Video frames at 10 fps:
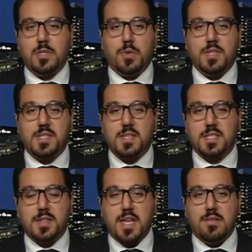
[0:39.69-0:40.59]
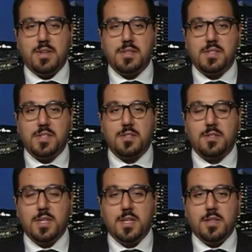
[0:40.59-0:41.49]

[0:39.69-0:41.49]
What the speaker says: when assessing the evidence here,